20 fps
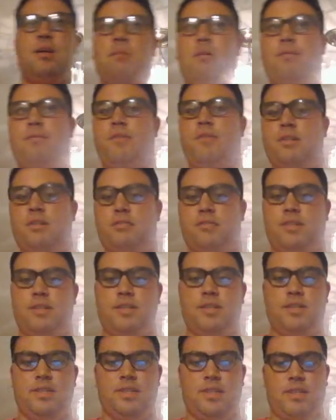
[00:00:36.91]
My first one
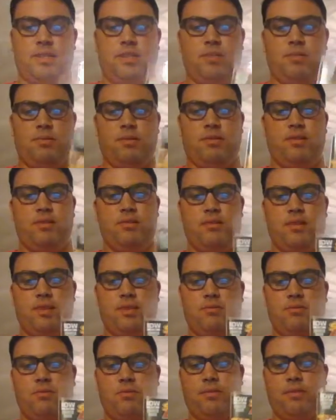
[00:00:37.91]
is Super
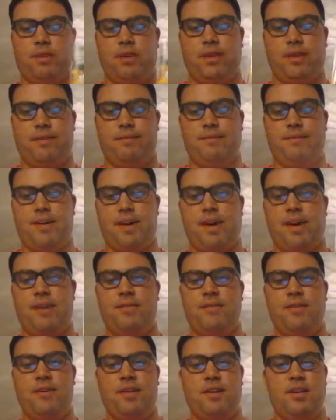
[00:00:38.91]
Crisscross War 5.
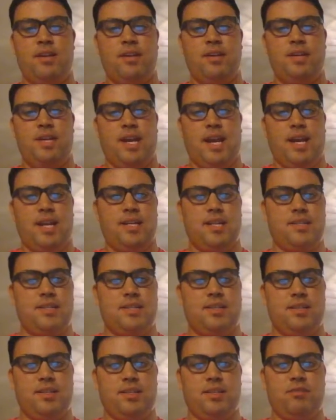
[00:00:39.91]
It
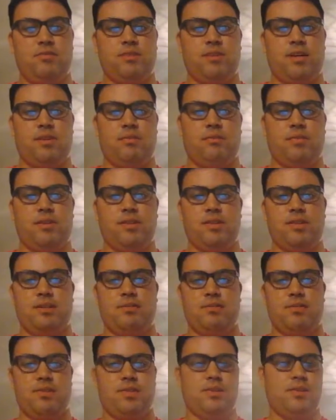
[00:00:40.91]
just continues off where the
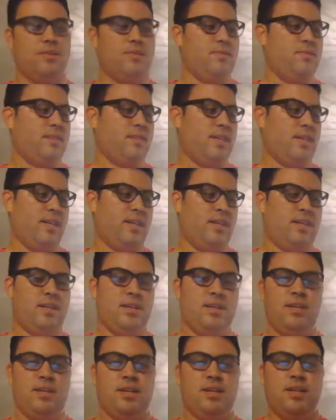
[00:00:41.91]
series goes.
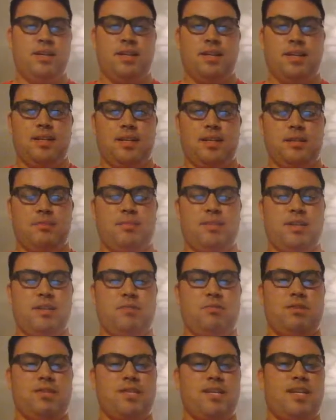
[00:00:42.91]
There's a big
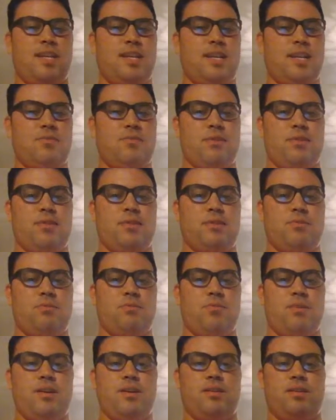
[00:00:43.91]
twist in it. I don't want to
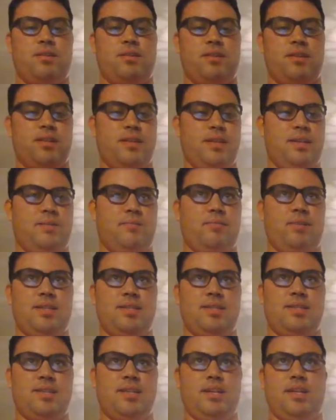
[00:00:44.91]
spoil it, but
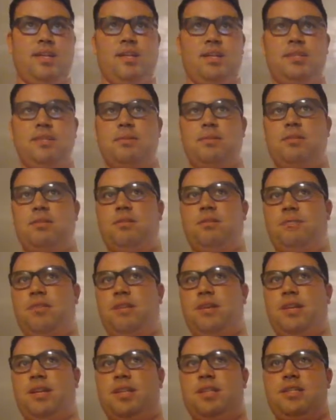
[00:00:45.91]
it leads up to the
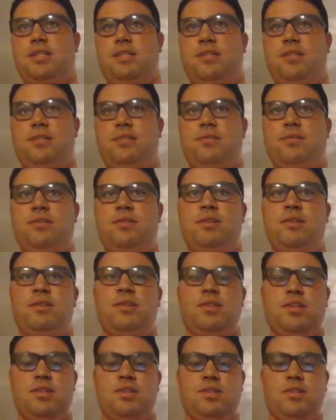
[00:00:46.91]
very last issue.
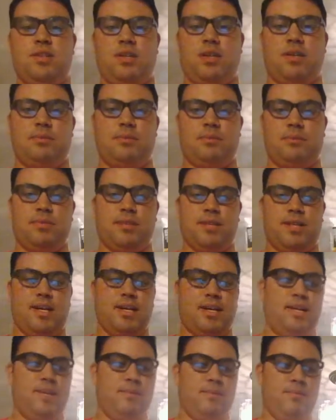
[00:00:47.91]
So I'm
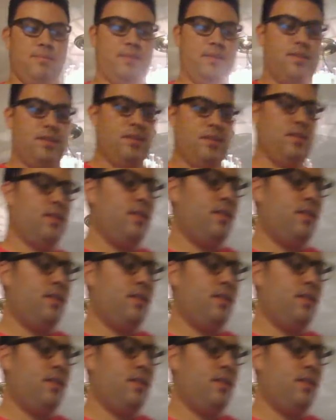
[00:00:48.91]
excited to keep reading it.